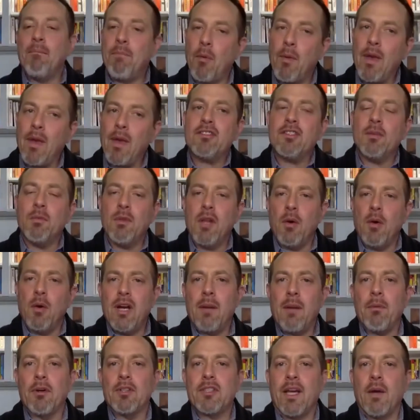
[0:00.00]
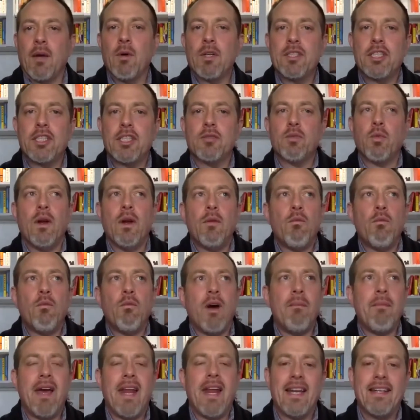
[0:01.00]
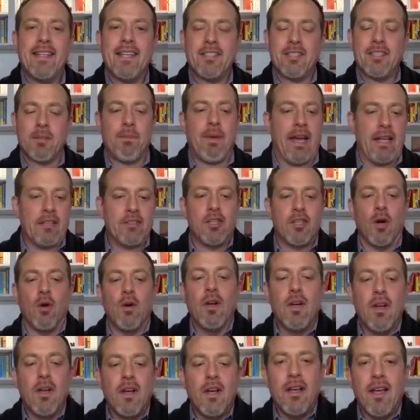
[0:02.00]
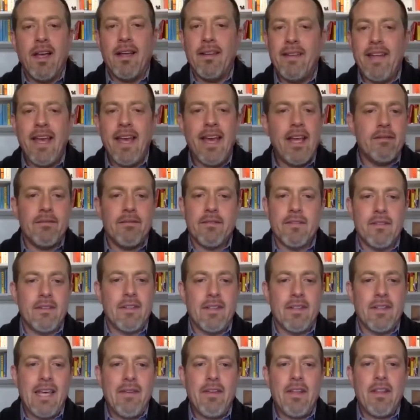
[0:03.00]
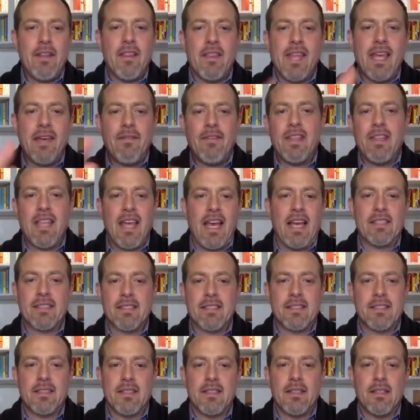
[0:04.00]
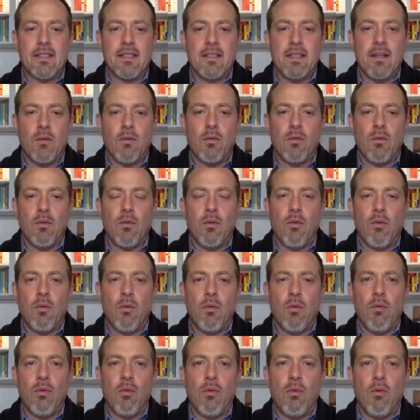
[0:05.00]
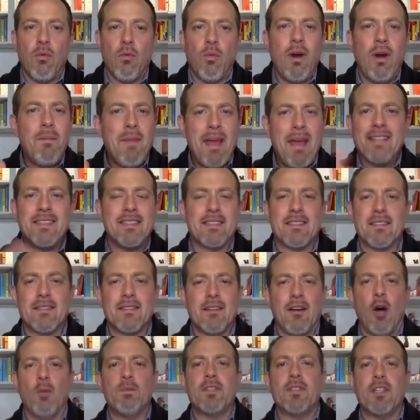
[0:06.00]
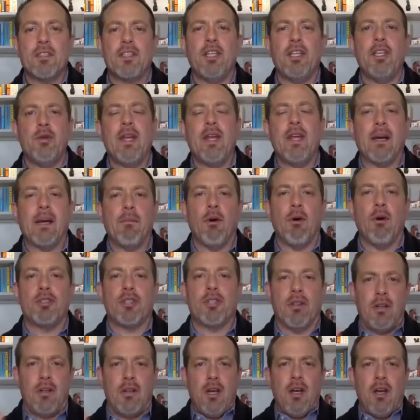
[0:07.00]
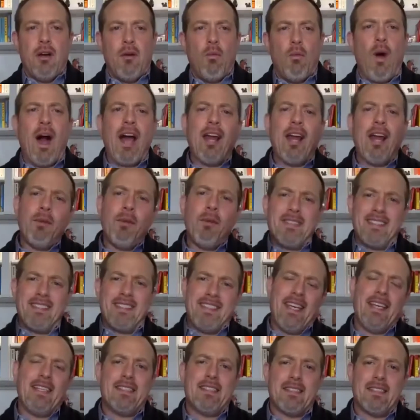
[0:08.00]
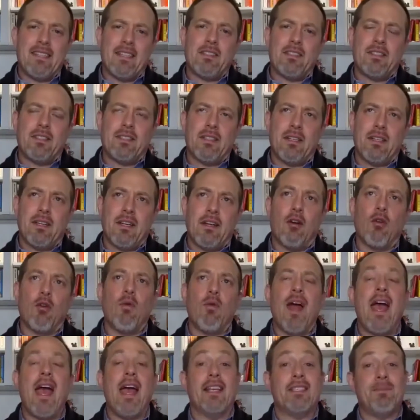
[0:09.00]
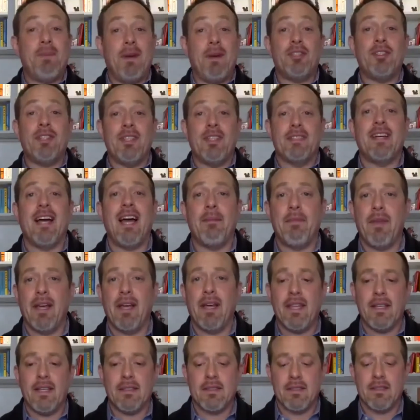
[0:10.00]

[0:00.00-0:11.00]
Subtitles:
we have some lower numbers, which is what one might anticipate. So, Dan, given this, what makes hope such a unique emotion? Why do we see such an array, especially at a time like this?